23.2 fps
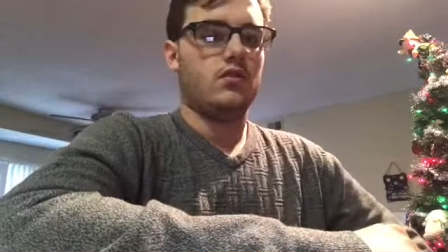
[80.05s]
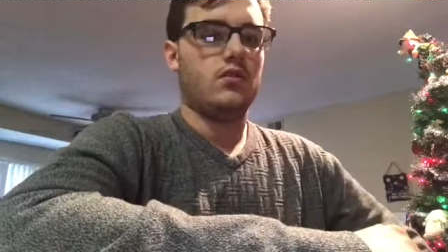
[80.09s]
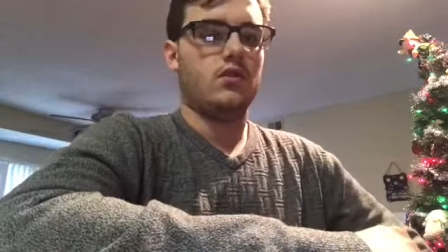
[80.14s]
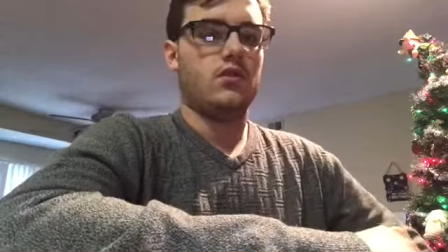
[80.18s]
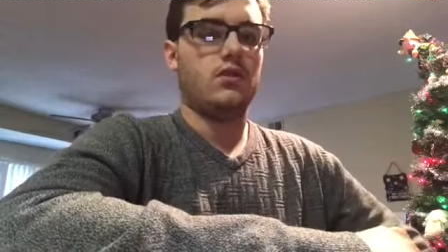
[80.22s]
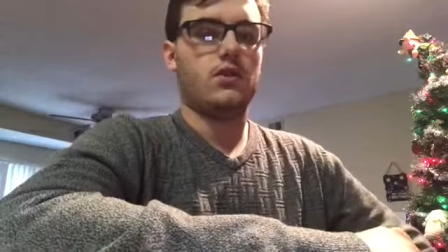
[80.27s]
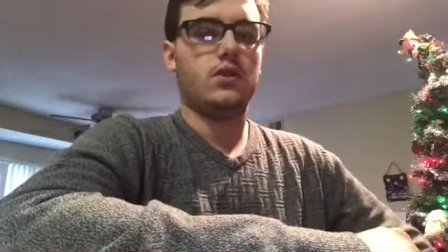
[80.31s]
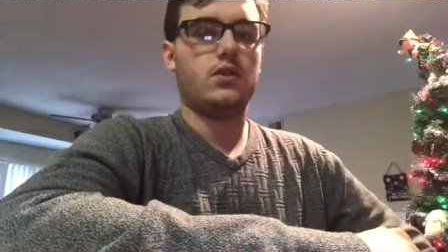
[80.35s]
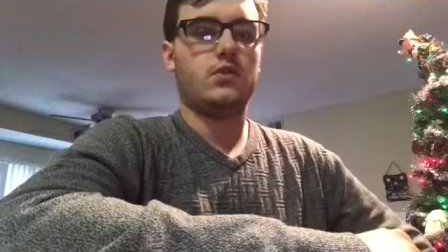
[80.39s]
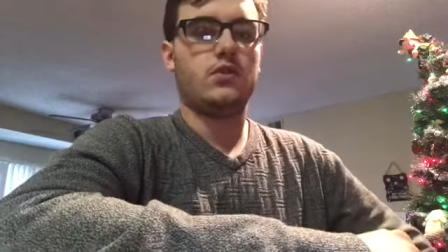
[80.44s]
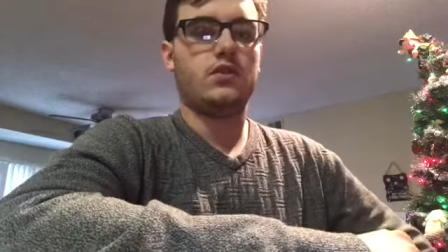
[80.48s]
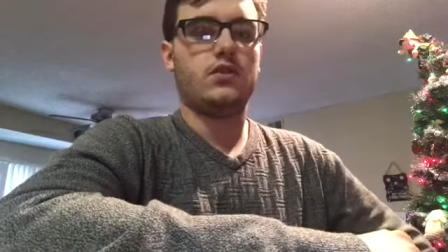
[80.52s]

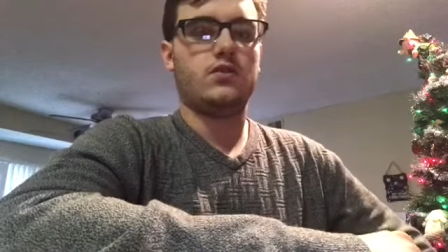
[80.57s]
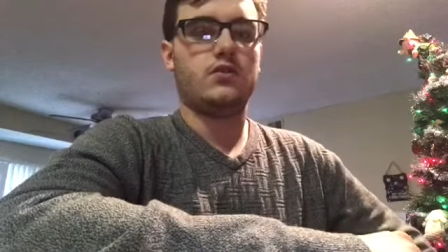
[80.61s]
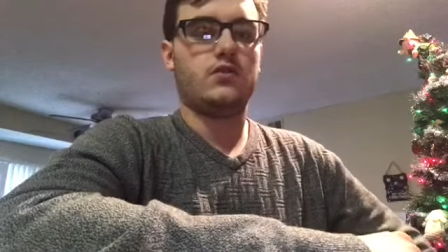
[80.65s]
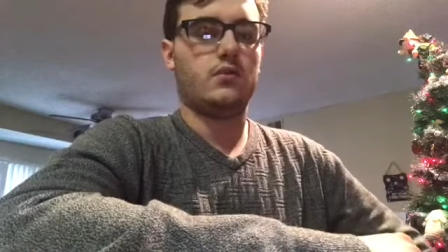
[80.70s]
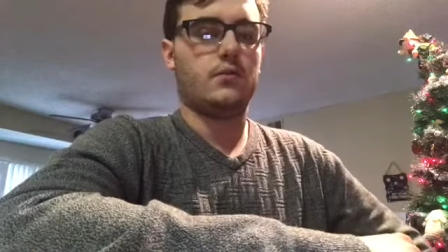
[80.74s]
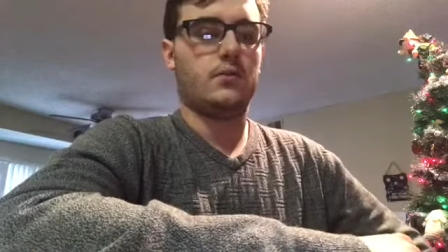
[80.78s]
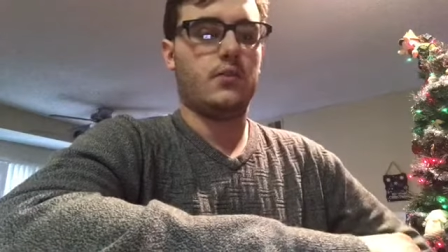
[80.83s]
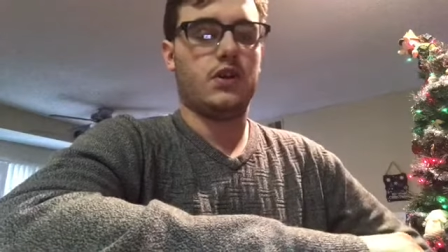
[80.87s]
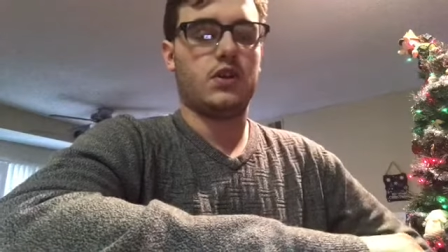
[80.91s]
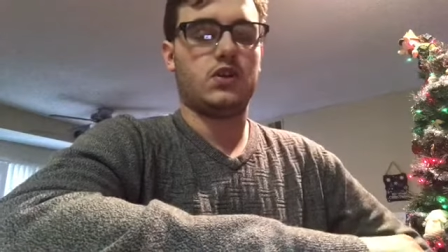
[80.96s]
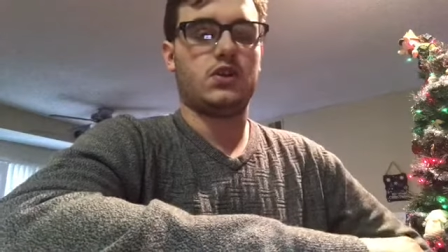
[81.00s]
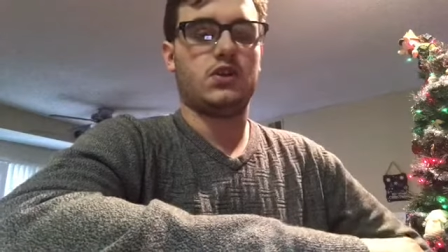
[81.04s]
And there were a
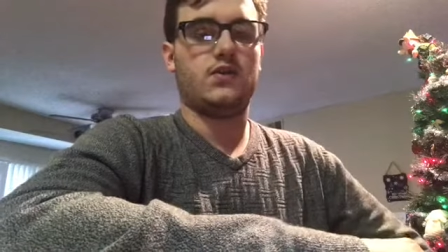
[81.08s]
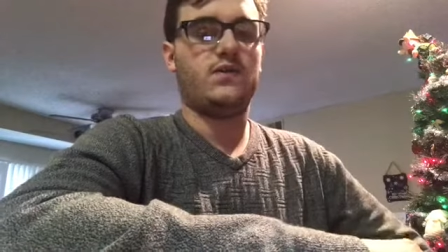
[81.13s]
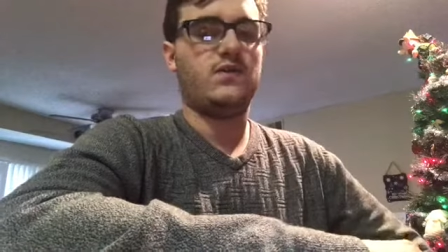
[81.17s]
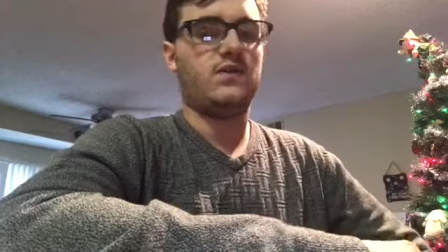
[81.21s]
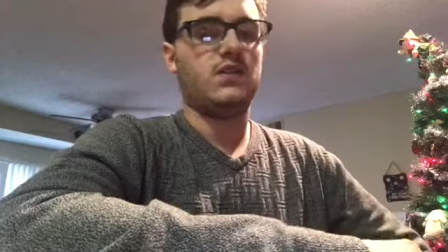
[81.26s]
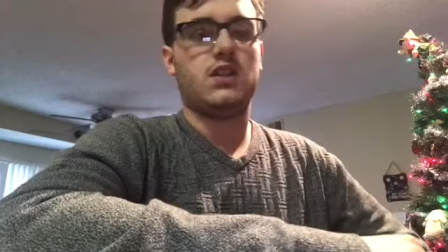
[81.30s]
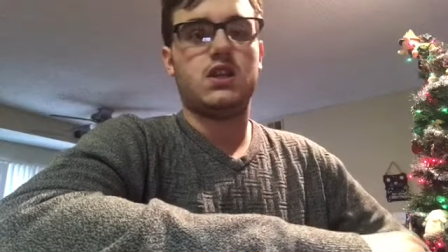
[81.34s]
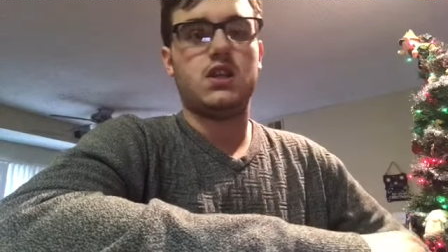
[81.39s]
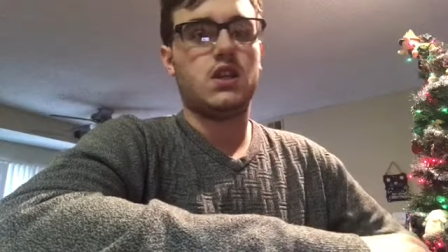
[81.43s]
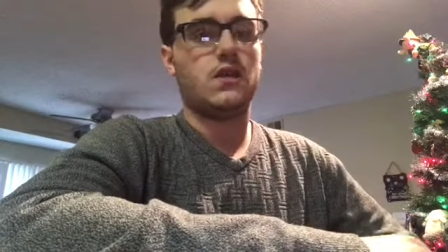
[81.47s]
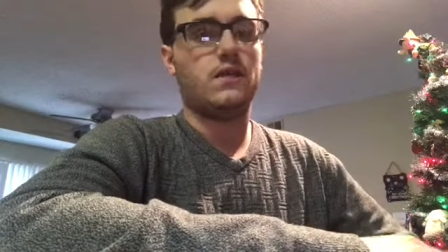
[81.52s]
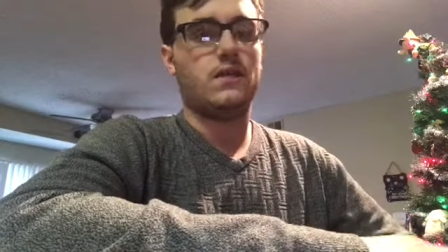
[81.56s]
bunch of
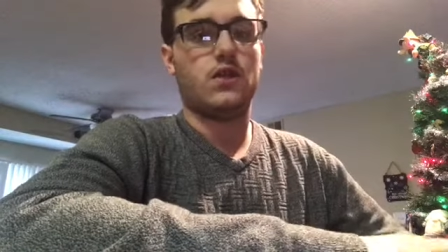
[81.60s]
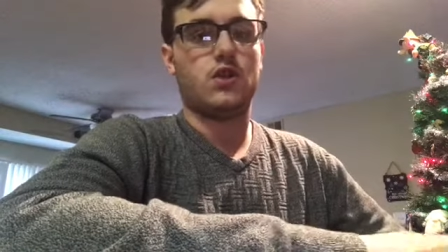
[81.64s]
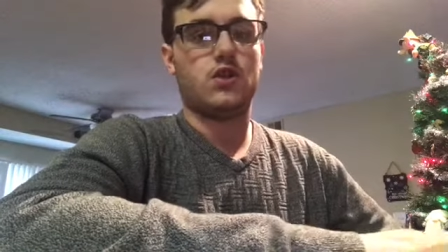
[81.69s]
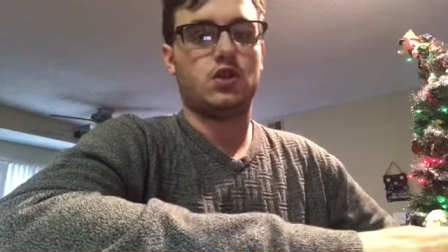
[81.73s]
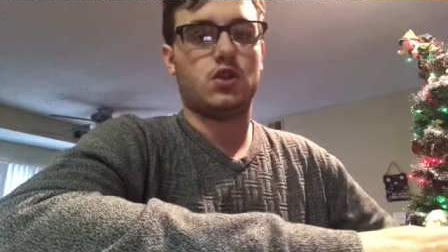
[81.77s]
TV